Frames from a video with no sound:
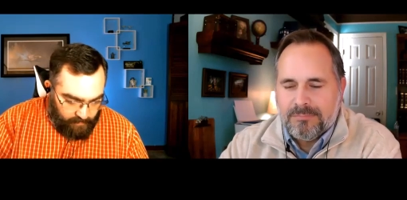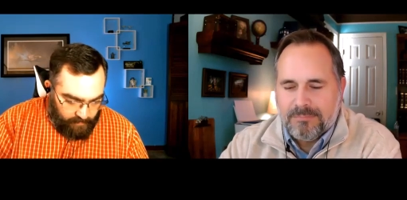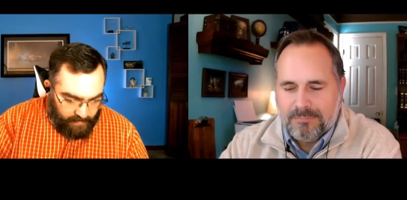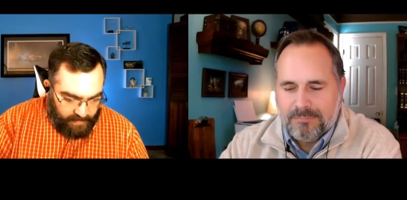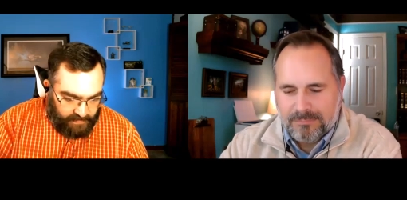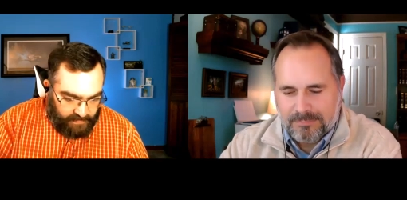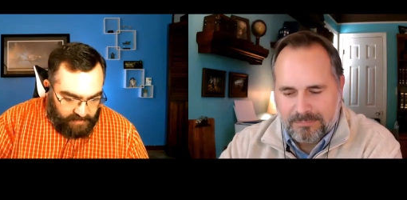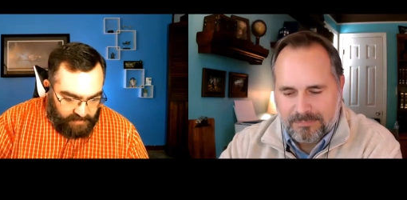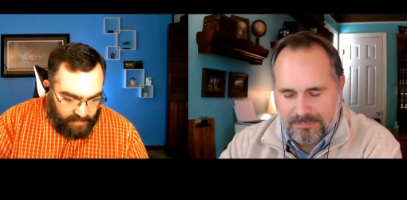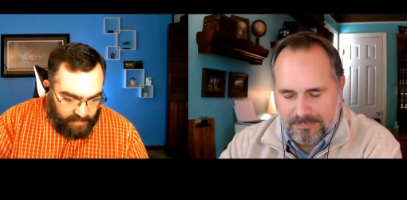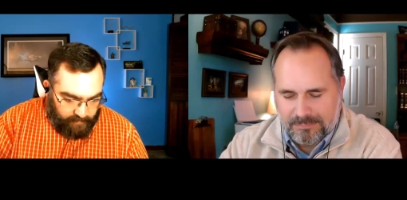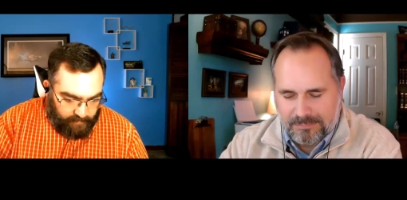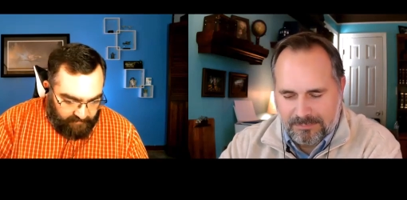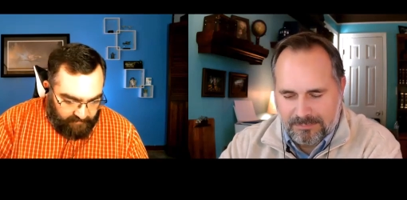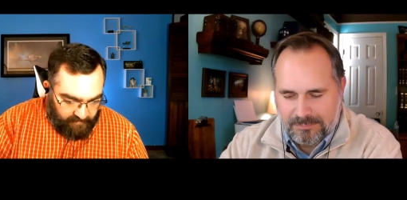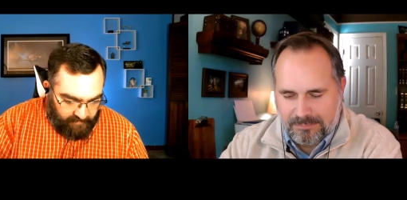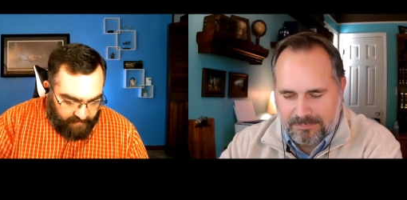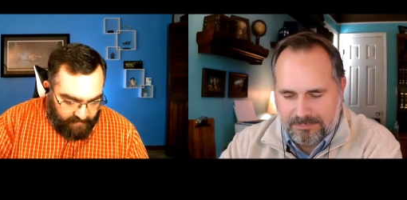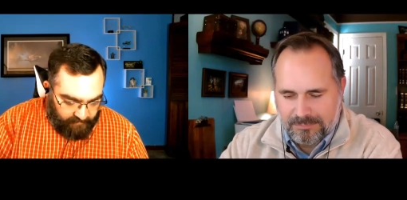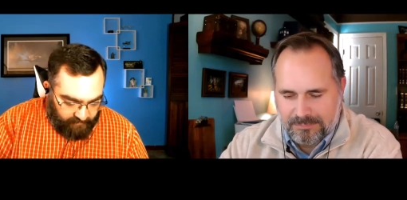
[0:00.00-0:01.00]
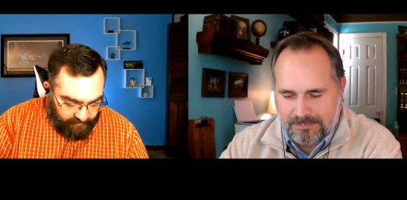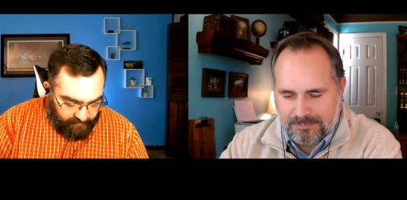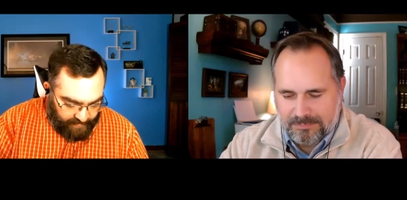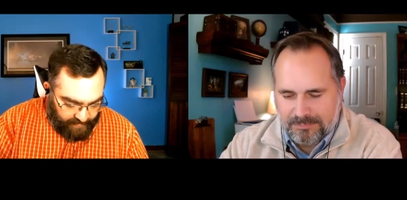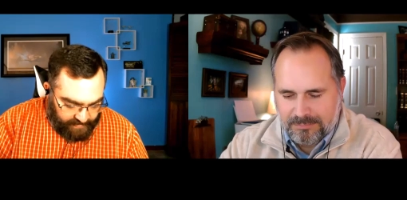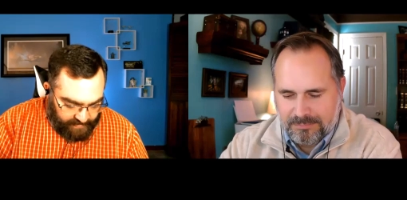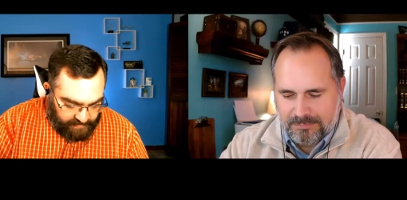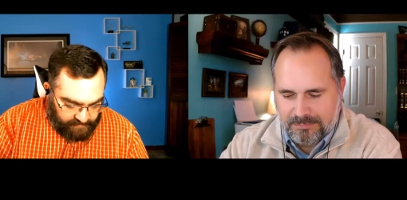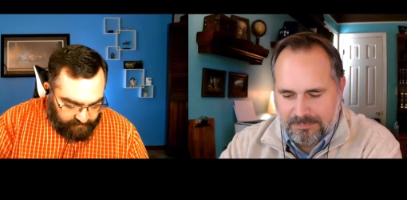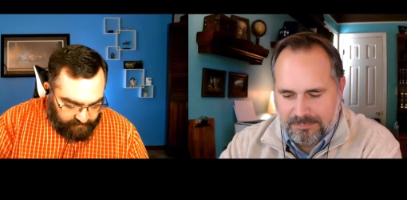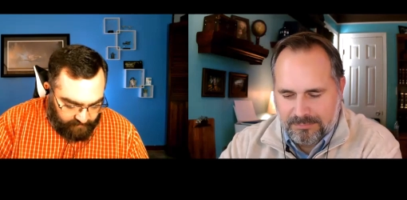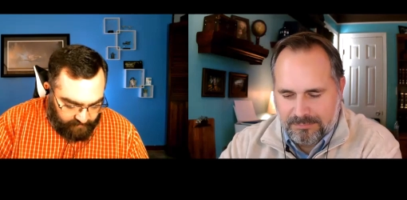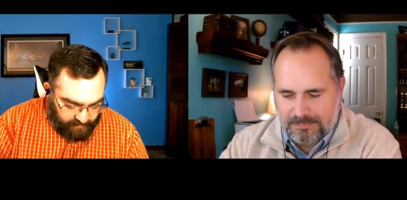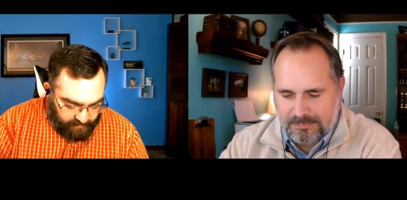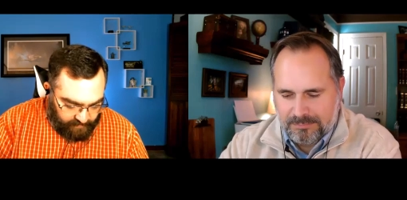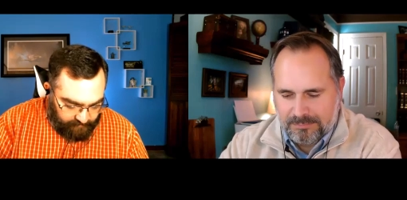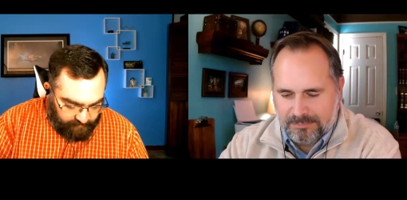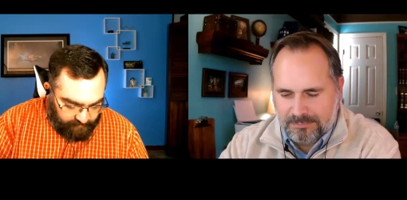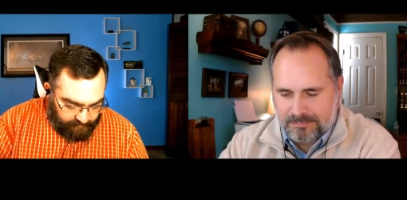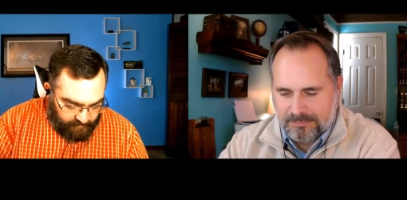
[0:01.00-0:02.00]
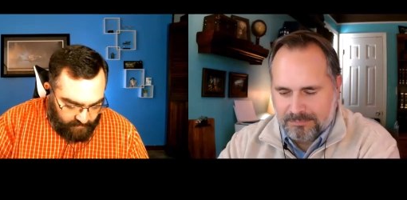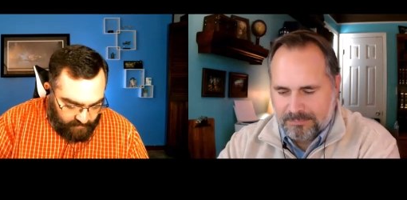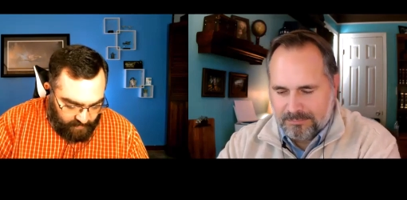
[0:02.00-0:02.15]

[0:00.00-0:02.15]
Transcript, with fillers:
Speaker 1: But in chapter five of Ezra,